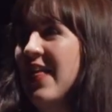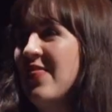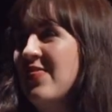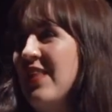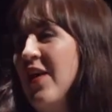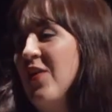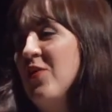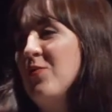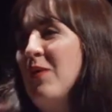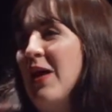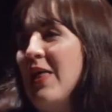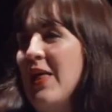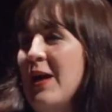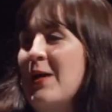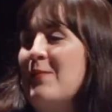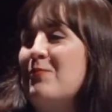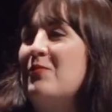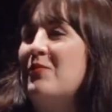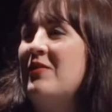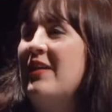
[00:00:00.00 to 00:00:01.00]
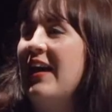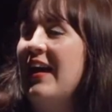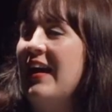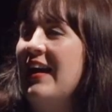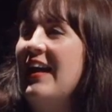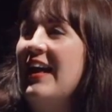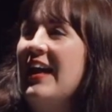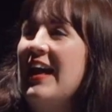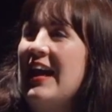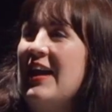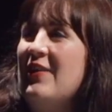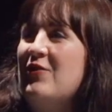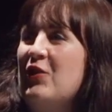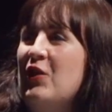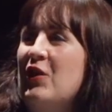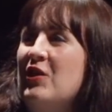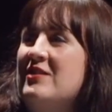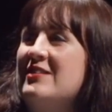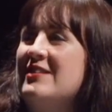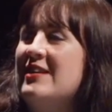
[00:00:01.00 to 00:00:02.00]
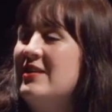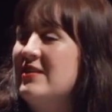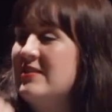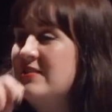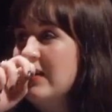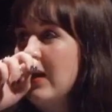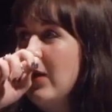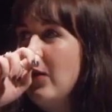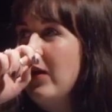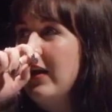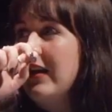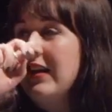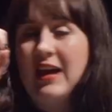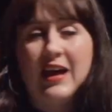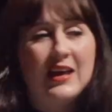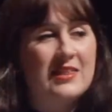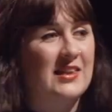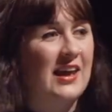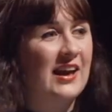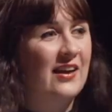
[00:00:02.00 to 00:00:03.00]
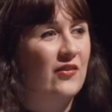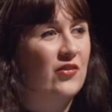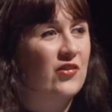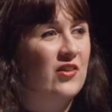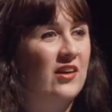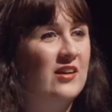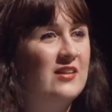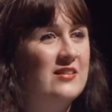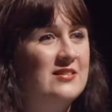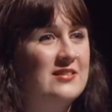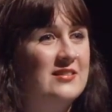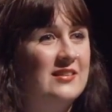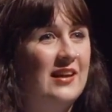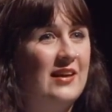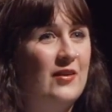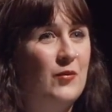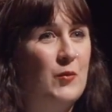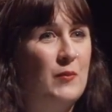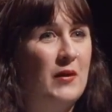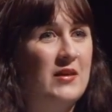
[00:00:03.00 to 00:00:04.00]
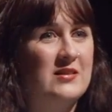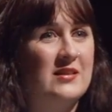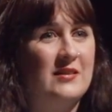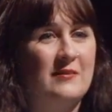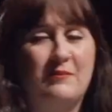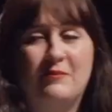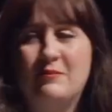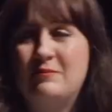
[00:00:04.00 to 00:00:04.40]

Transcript: It's good. So thanks guys. Yeah, it's amazing.